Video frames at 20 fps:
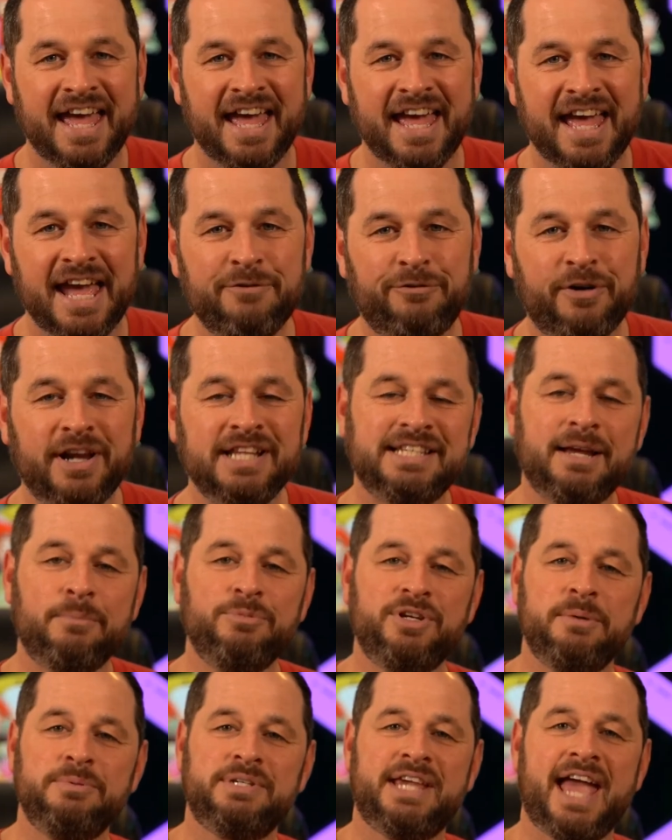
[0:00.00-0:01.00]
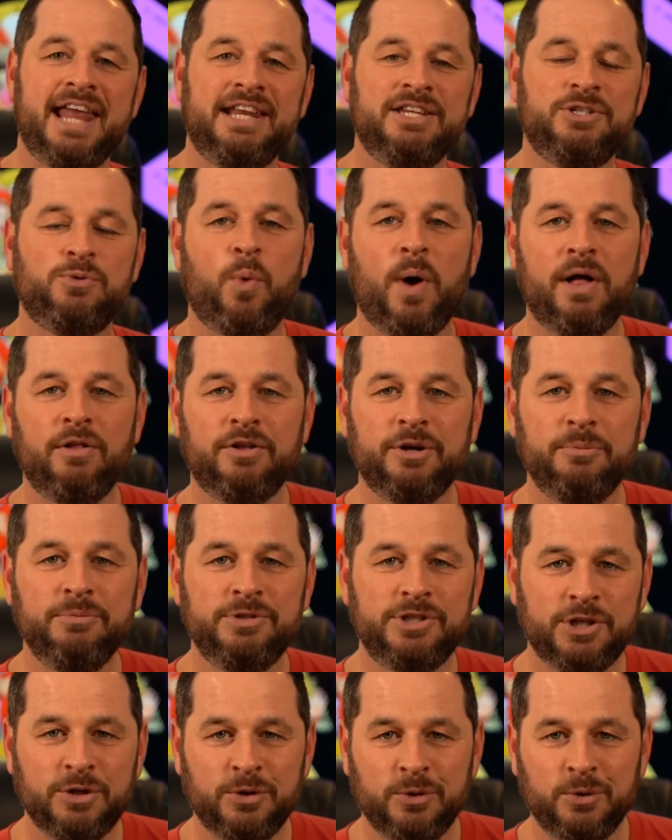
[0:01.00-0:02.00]
Hey friends, I'm James Gaddis. Welcome
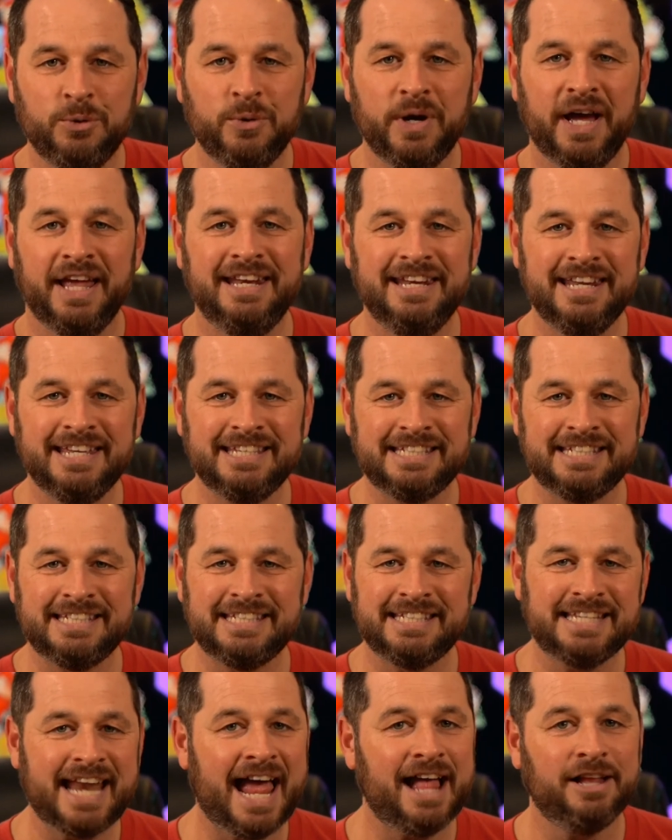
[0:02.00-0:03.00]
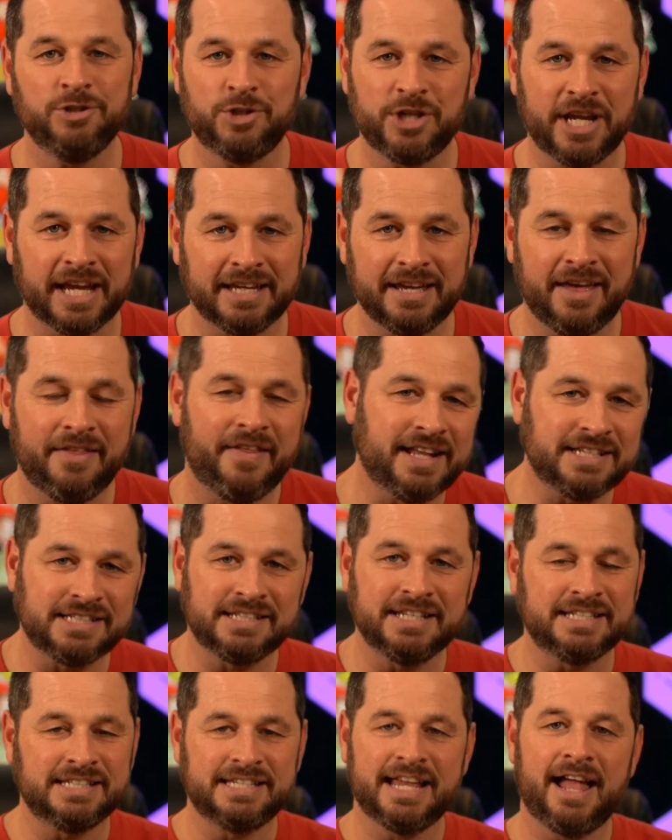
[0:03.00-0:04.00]
to NostalgAK. Yeah, that's
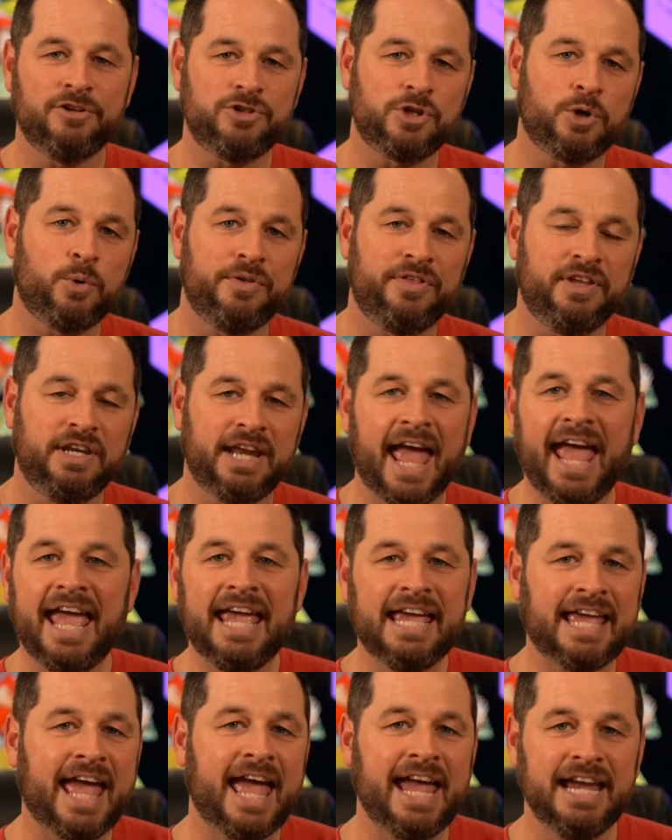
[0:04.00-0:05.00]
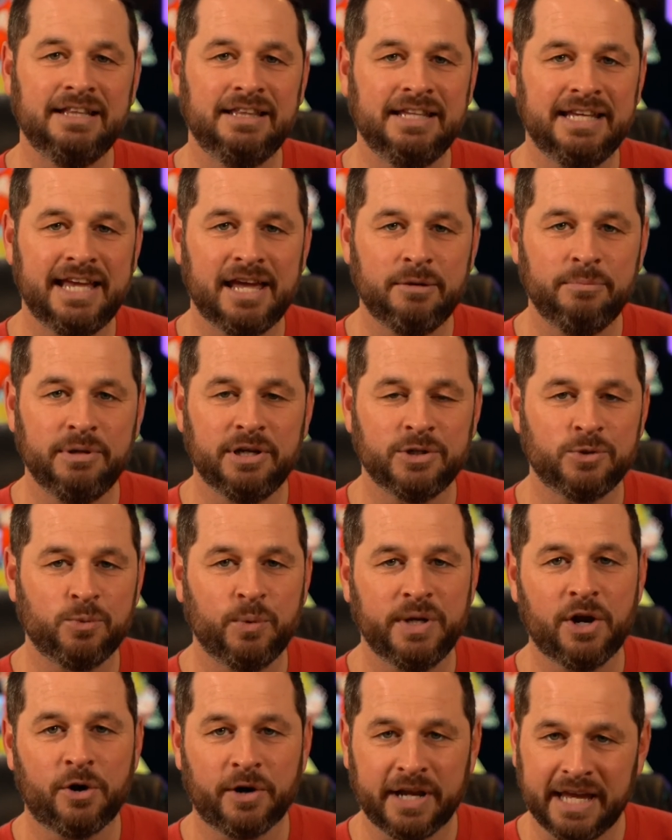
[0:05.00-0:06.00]
nostalgic with an AK at the end because
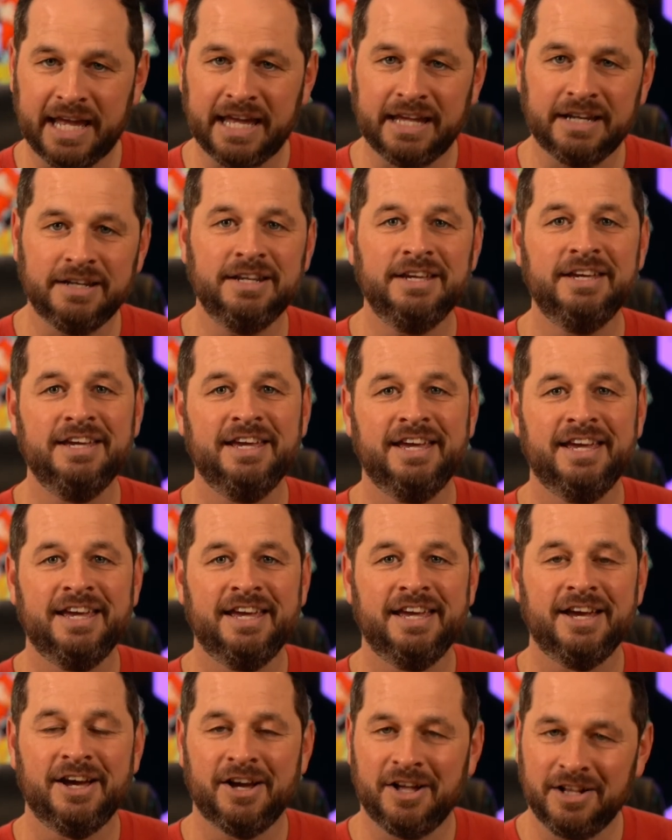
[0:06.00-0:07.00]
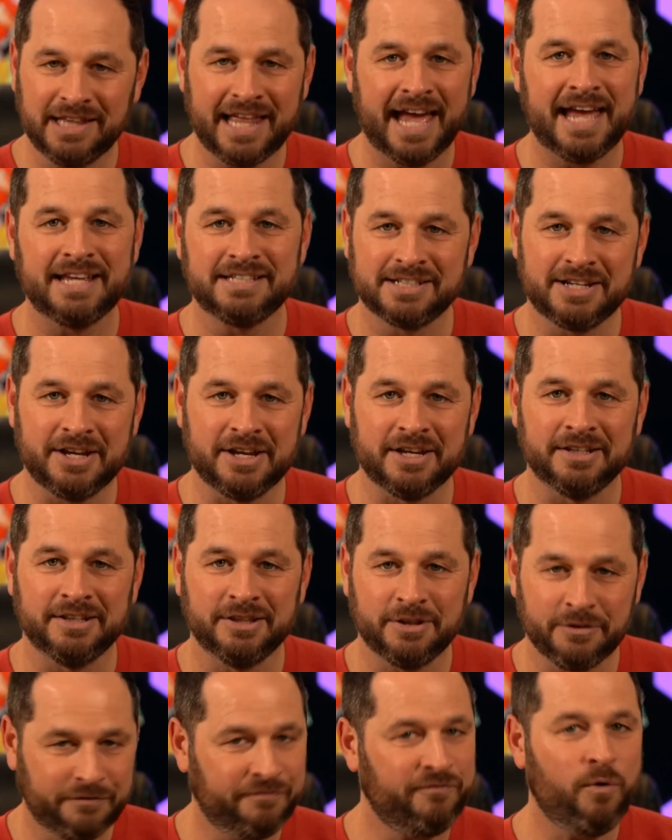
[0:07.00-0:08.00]
we are in Alaska,
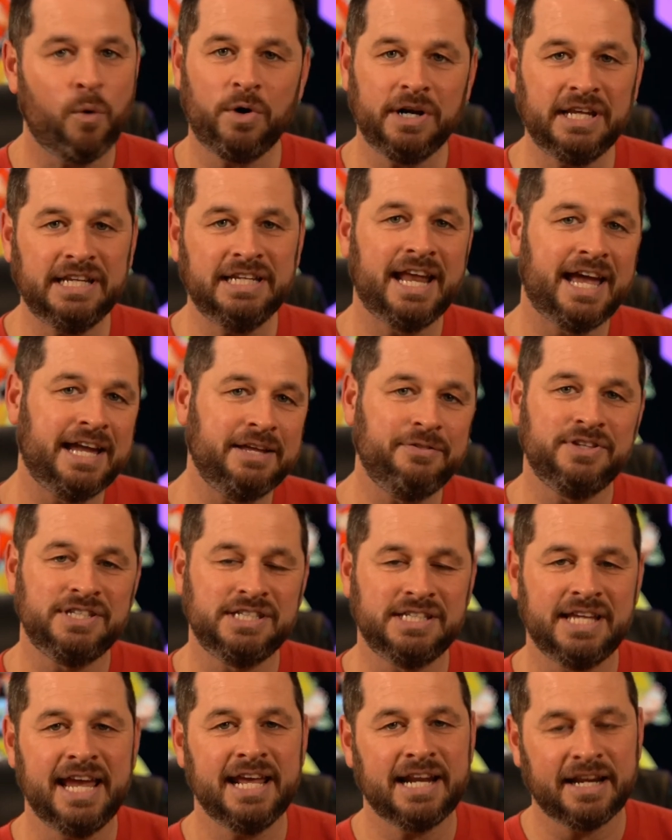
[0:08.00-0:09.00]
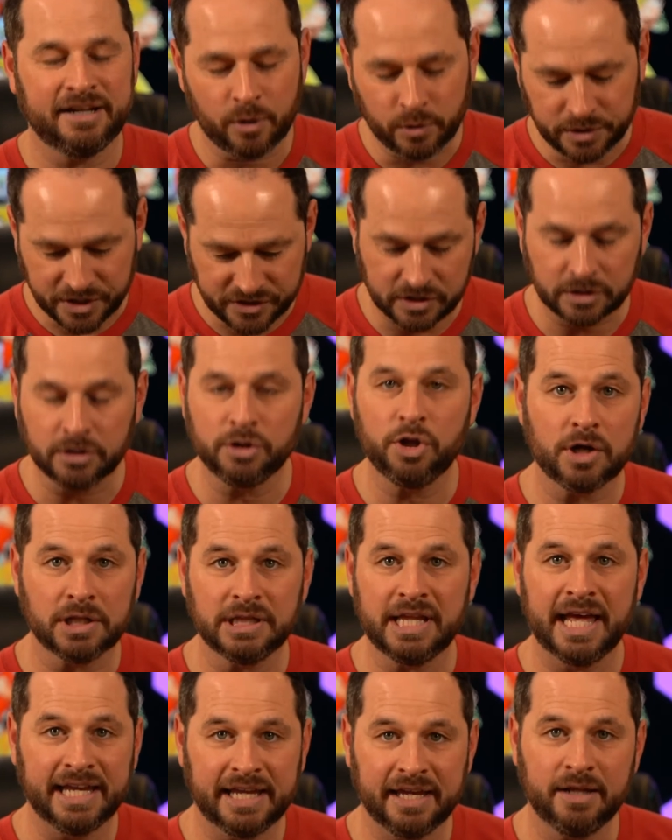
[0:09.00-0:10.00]
the 49th state. I know it doesn't look
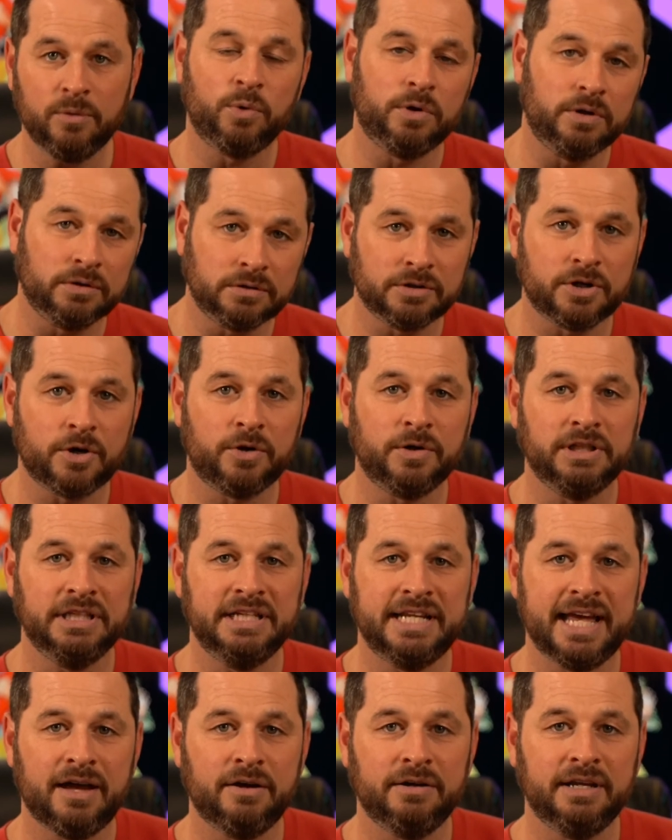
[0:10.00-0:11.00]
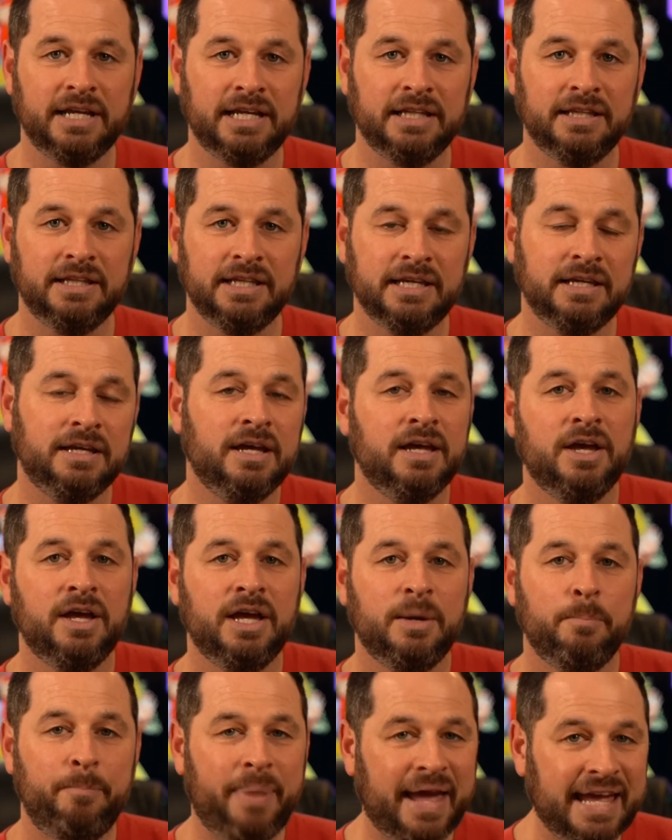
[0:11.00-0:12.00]
like it. We're currently down in the
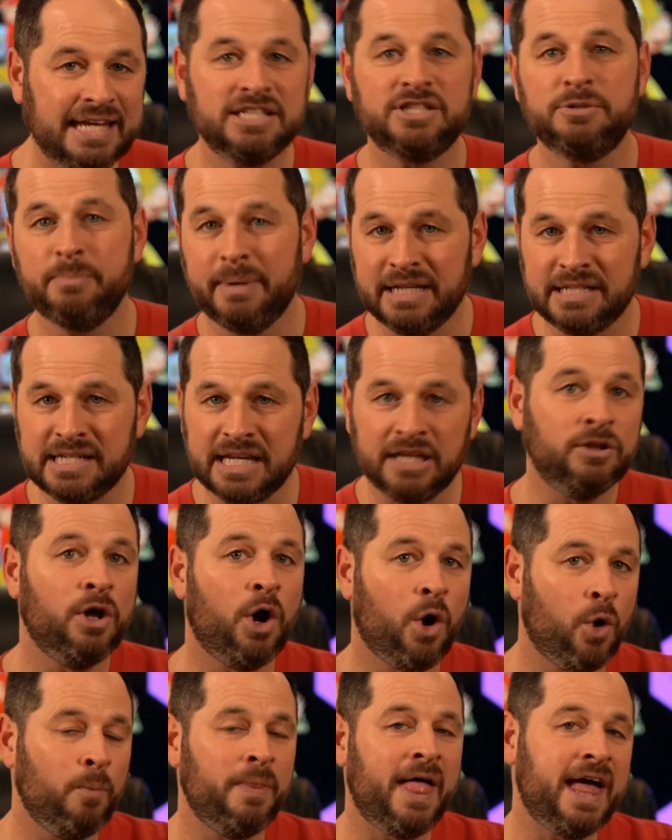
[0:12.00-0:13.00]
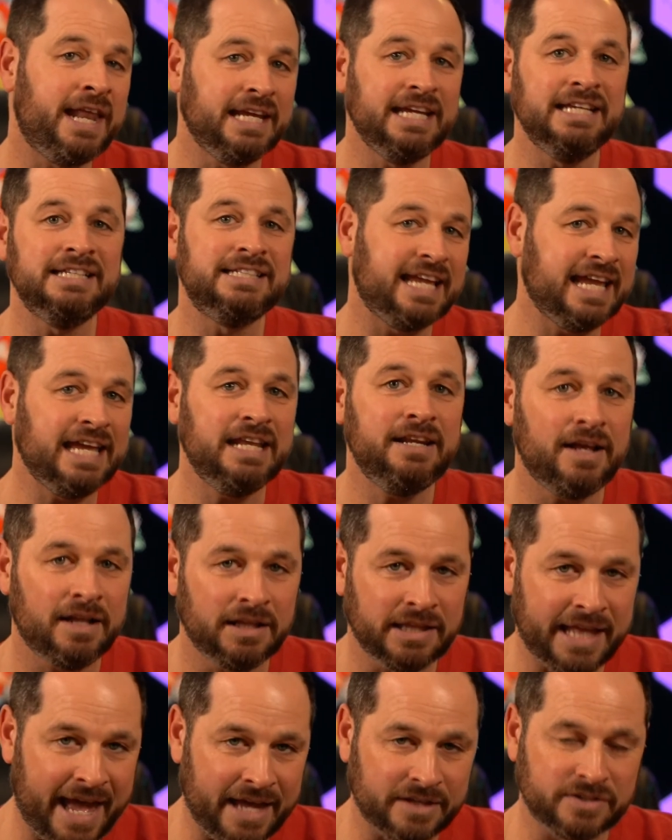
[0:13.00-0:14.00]
basement in the home that is in
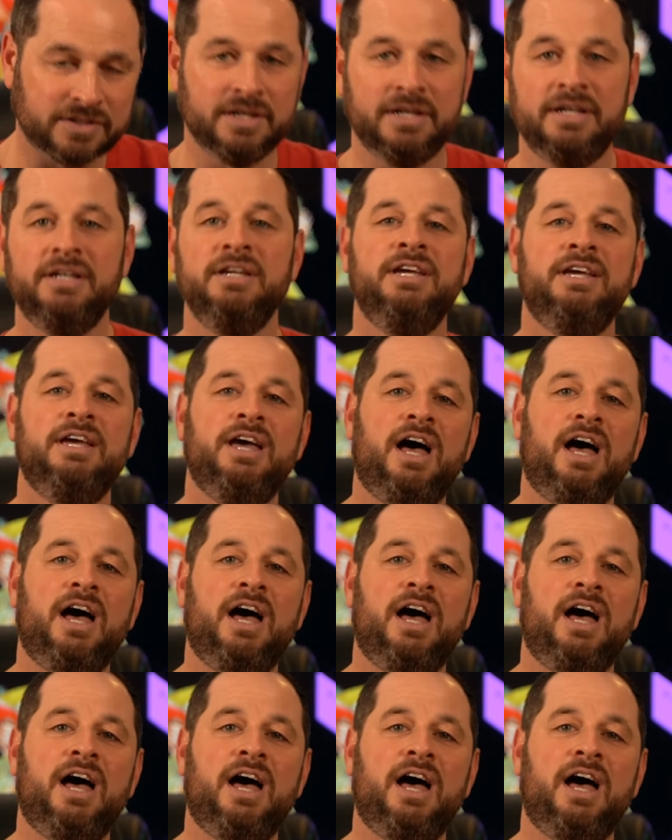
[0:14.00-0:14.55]
Alaska.